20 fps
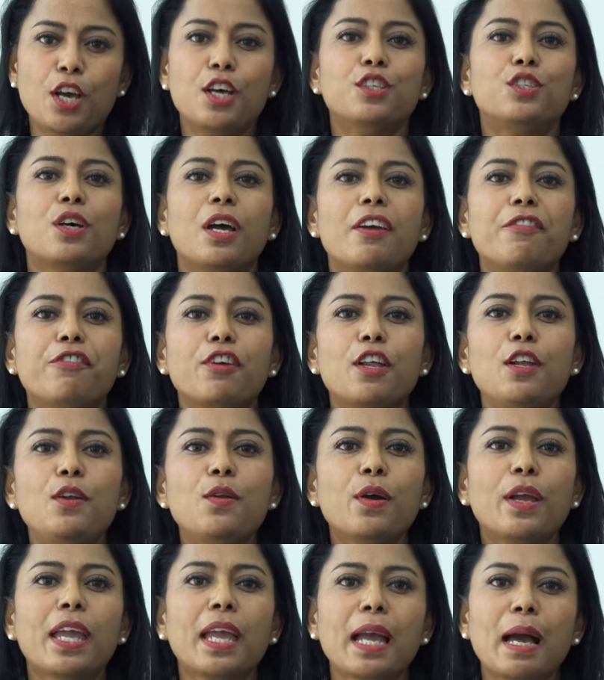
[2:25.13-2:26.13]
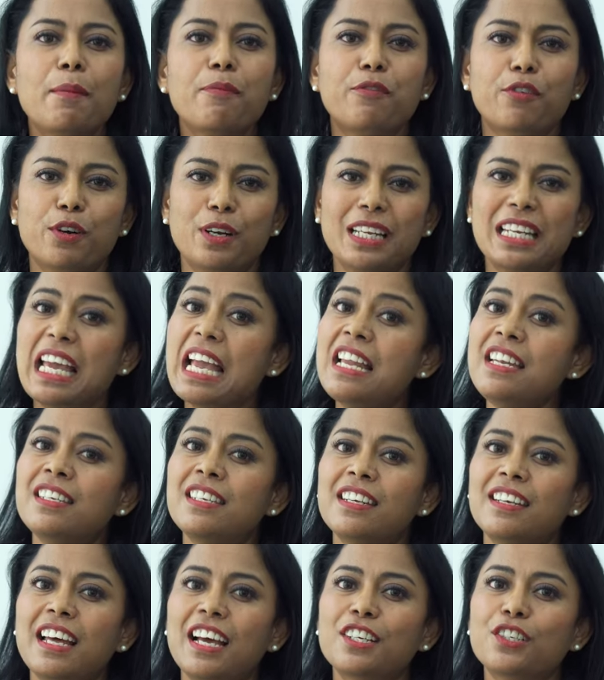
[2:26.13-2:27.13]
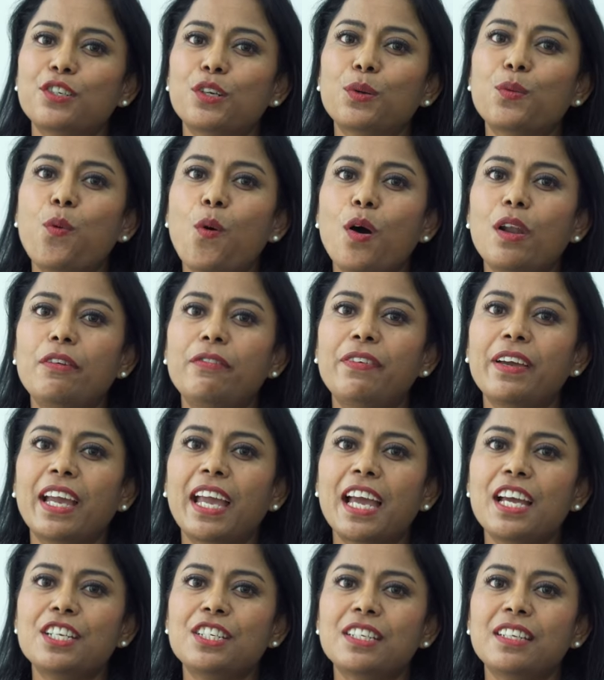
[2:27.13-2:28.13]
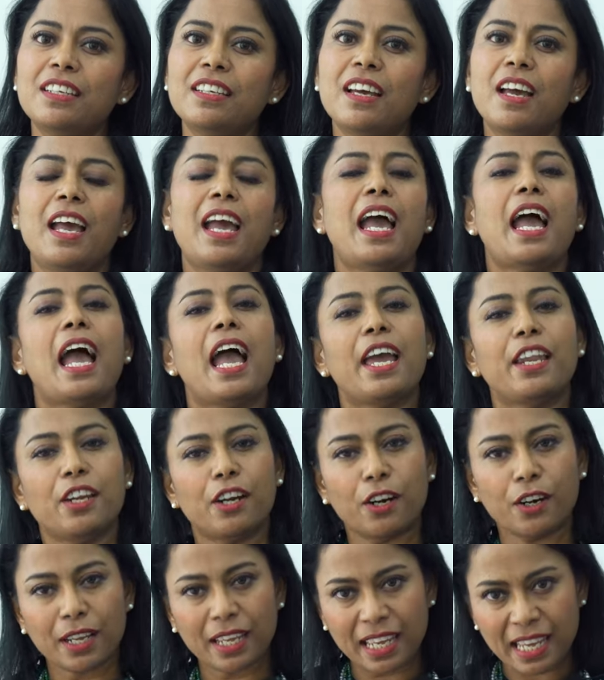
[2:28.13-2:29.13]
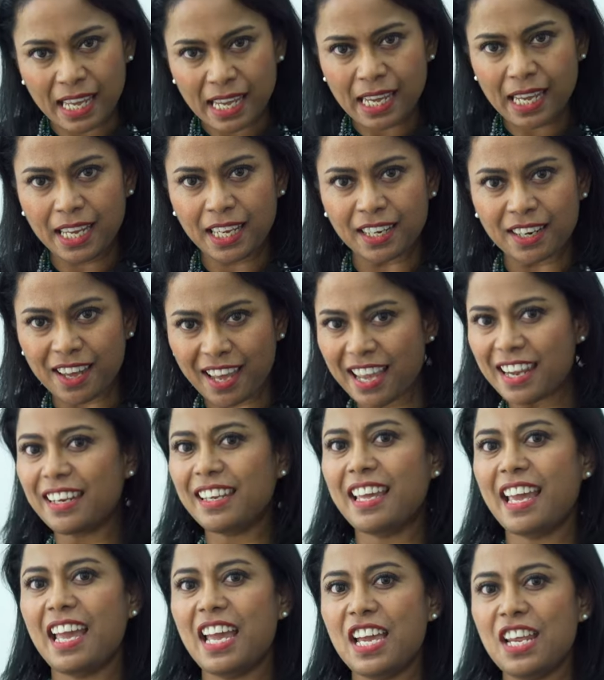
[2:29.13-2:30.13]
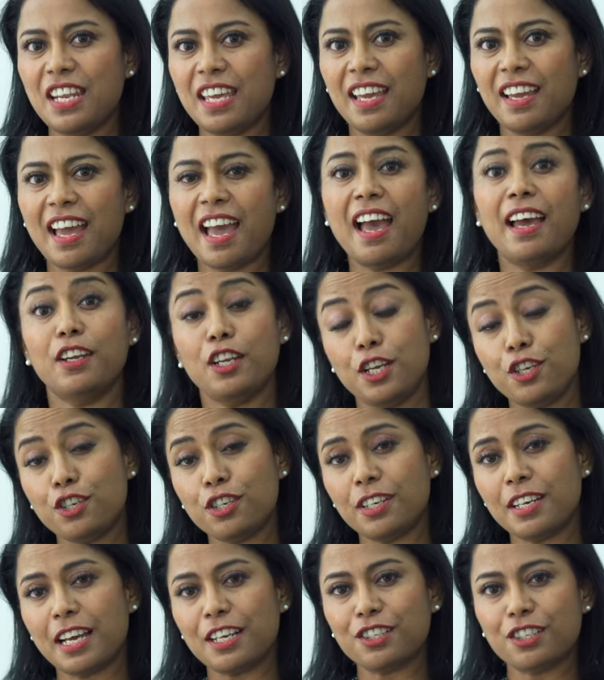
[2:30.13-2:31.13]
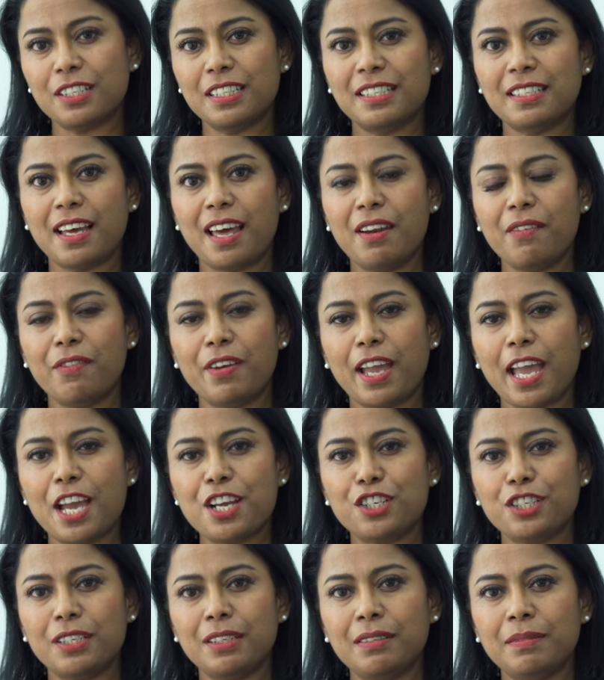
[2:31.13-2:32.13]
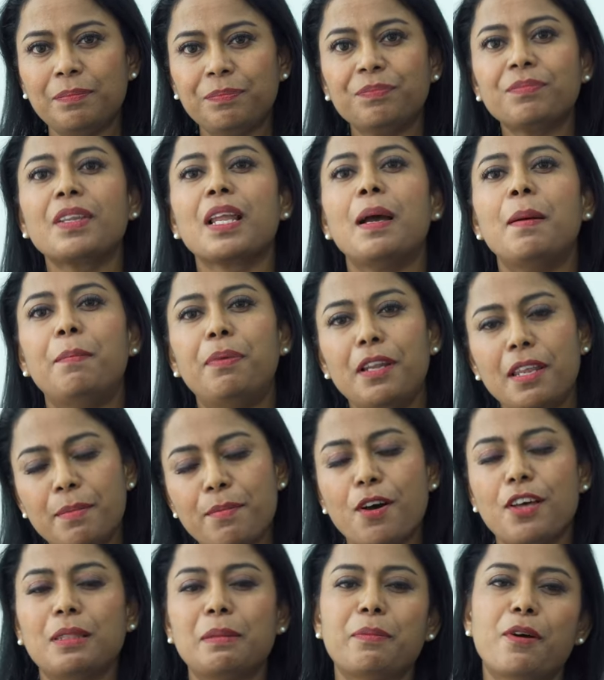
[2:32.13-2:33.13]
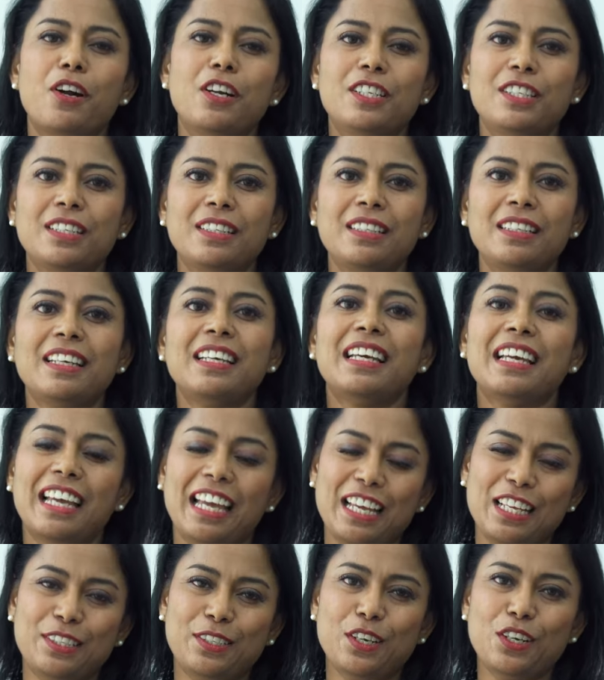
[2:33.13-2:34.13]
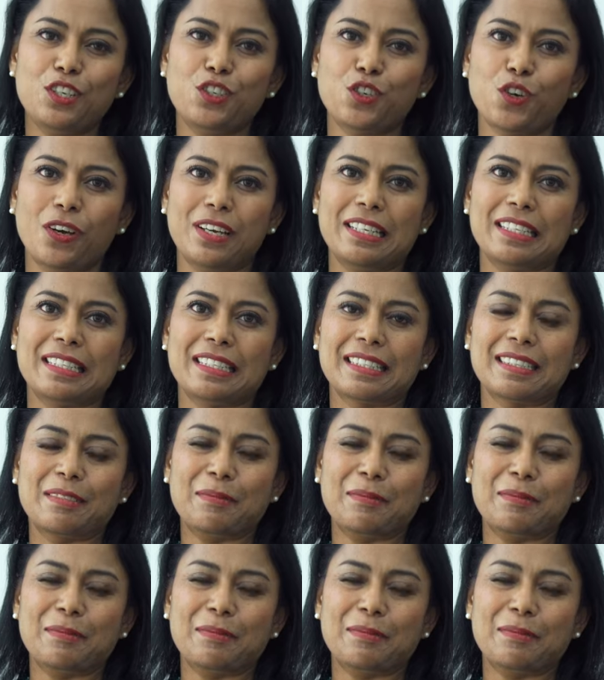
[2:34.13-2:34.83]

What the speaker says: So if you're looking up for an international qualification and are keen in gaining an international certification, Plymouth Marjon is your choice.